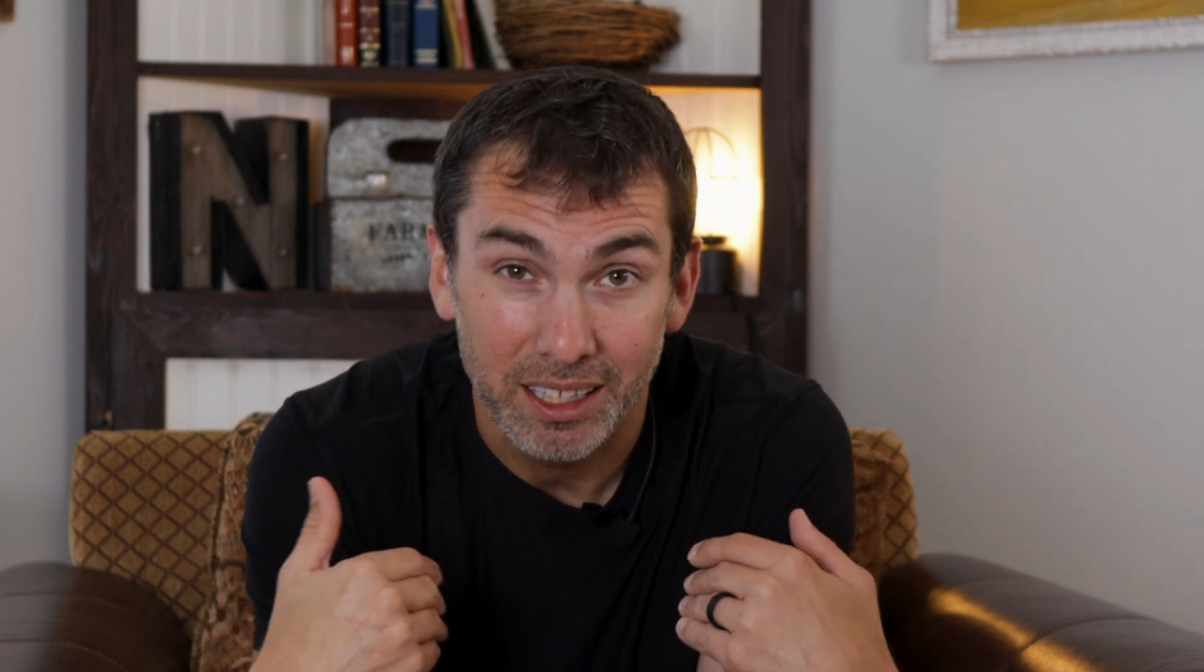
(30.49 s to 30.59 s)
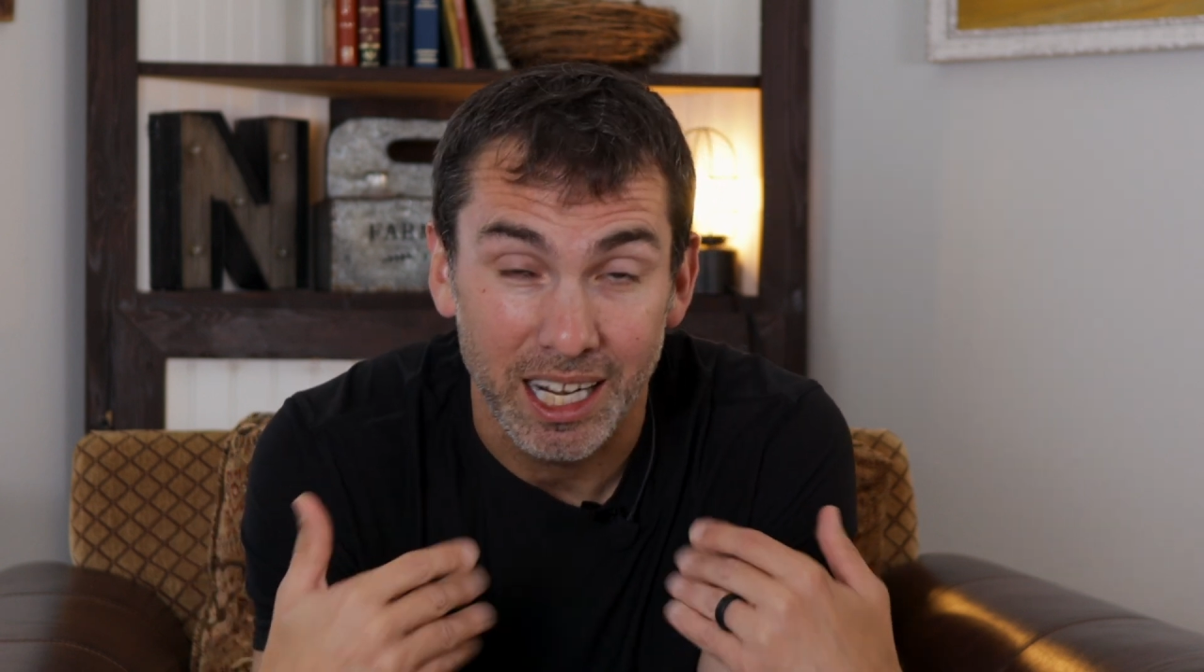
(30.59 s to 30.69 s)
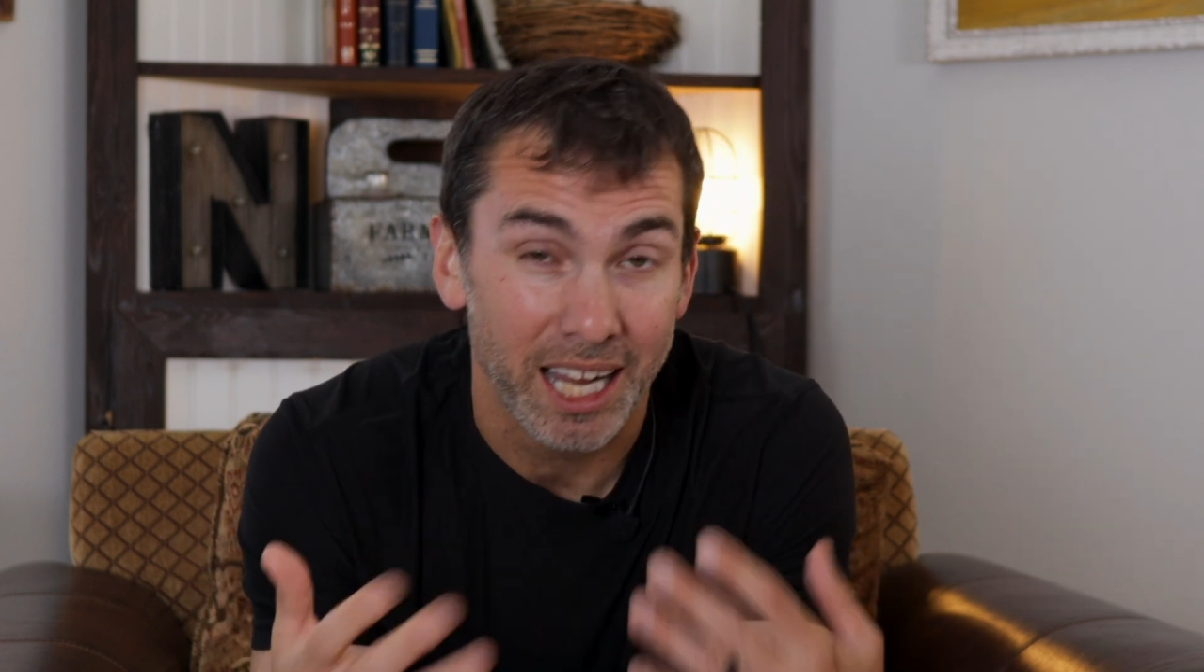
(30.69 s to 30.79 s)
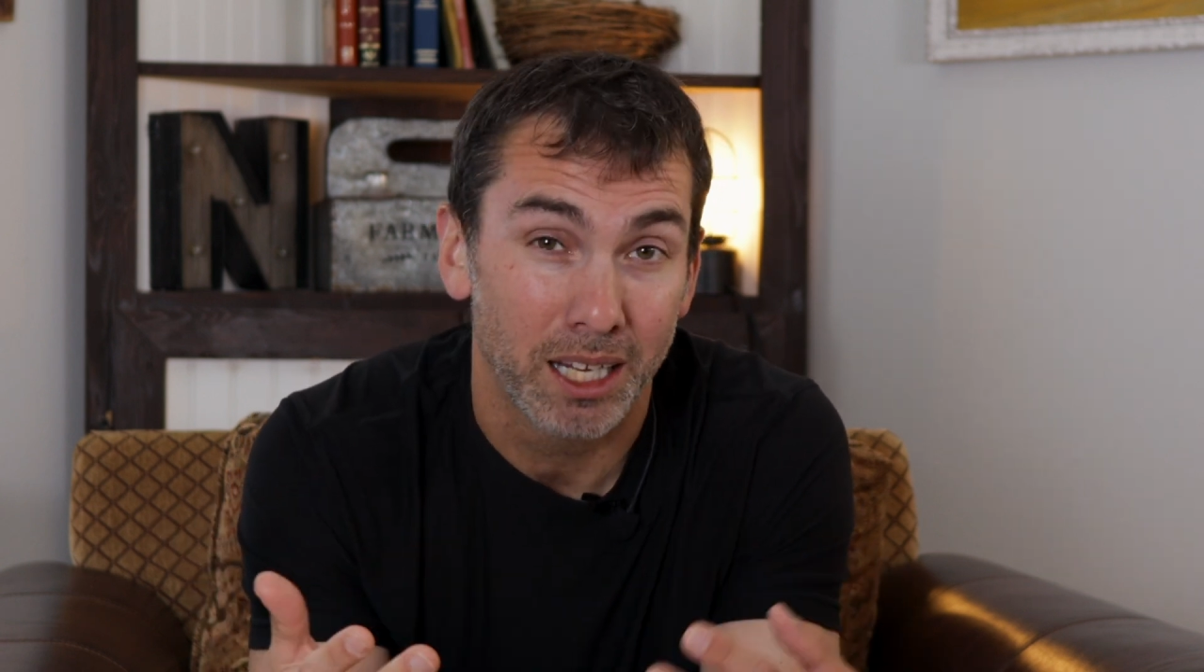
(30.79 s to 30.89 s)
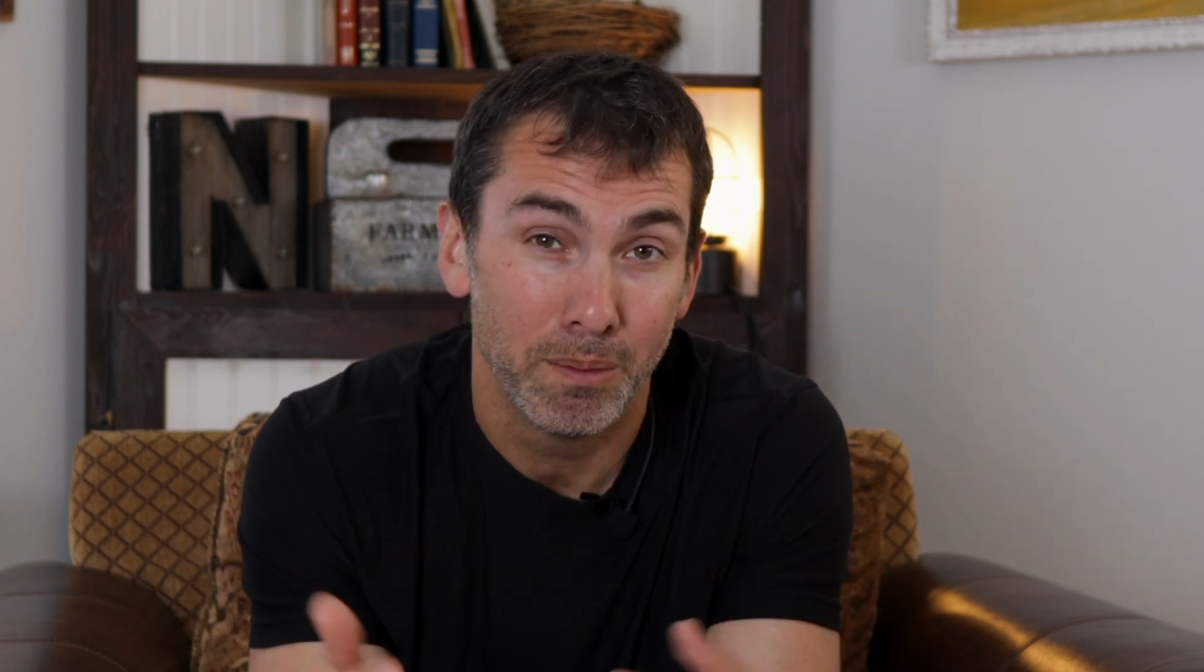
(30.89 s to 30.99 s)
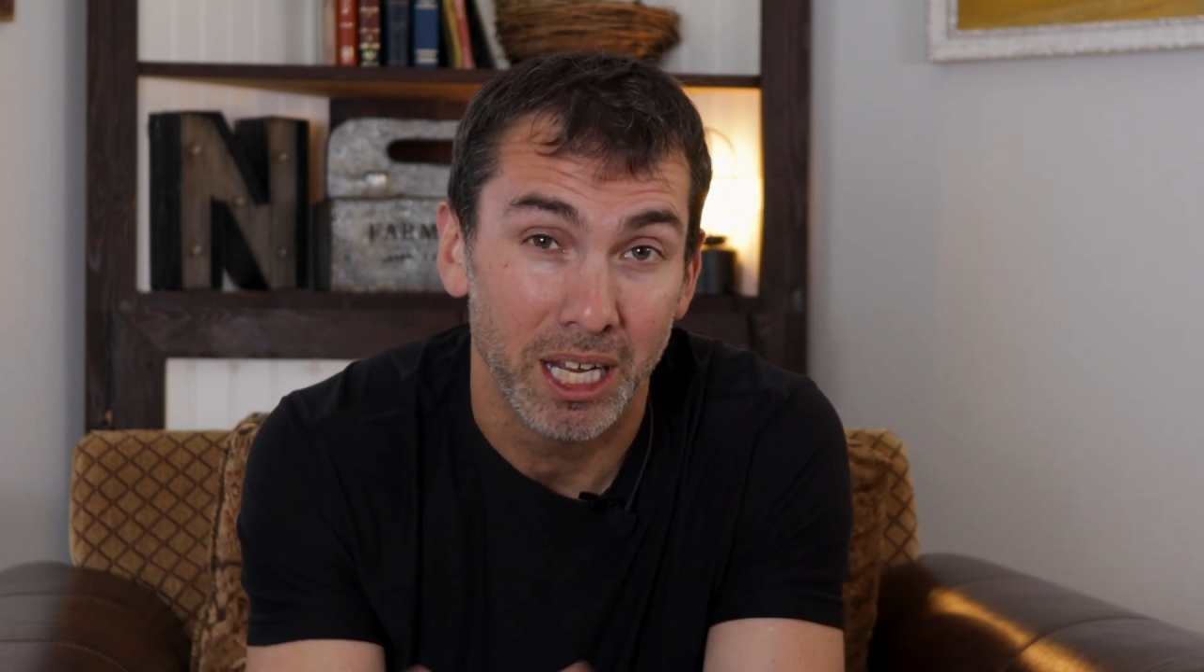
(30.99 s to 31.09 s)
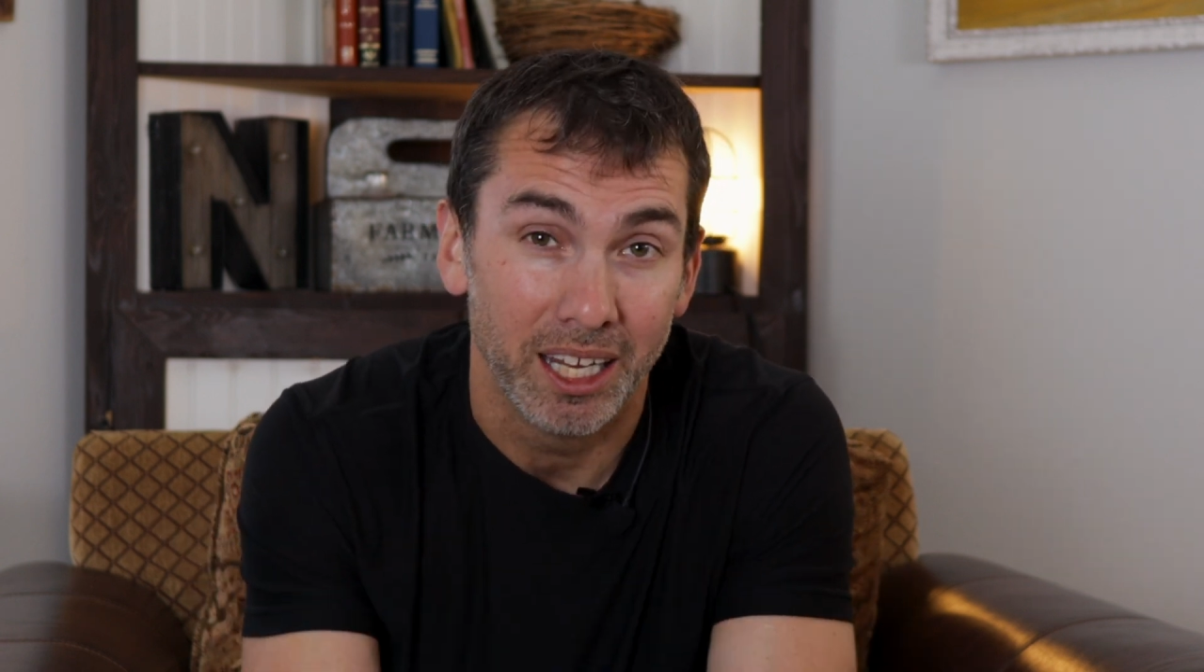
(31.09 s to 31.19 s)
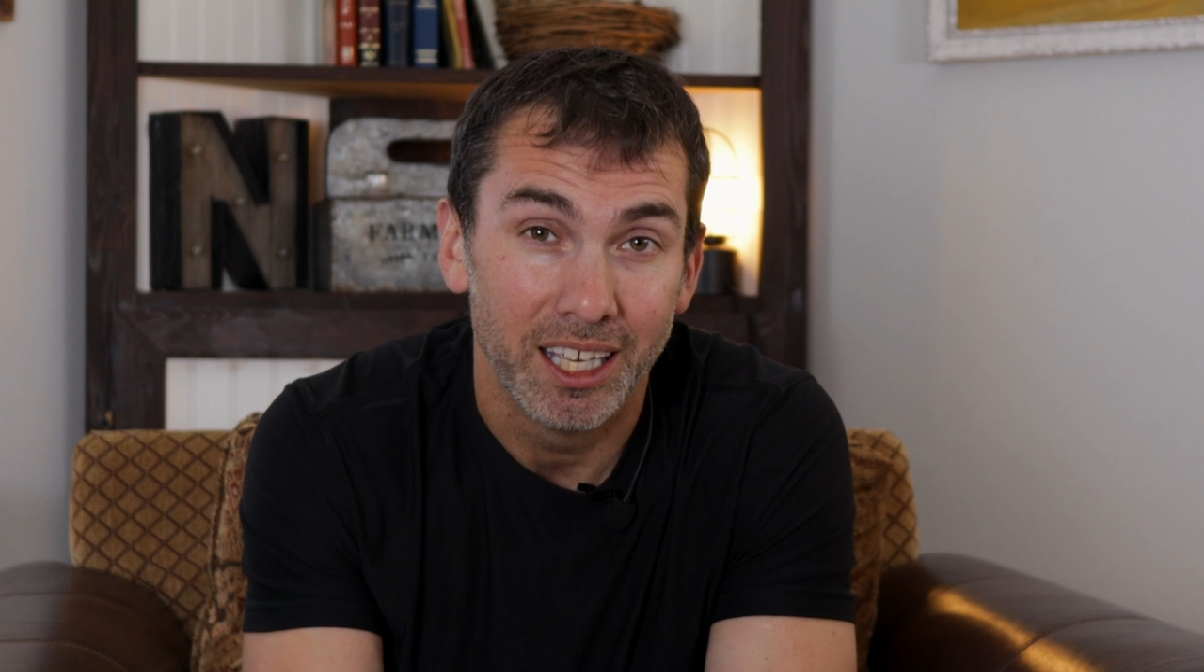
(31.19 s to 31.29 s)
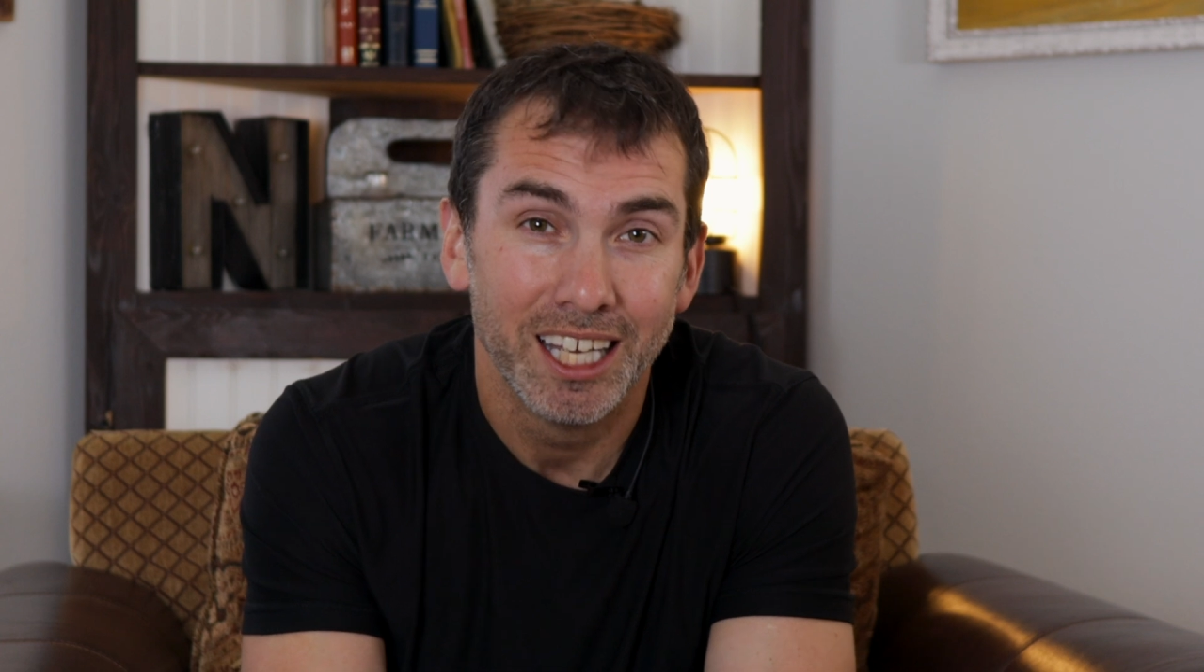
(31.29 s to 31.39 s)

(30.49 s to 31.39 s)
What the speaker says: that I can be.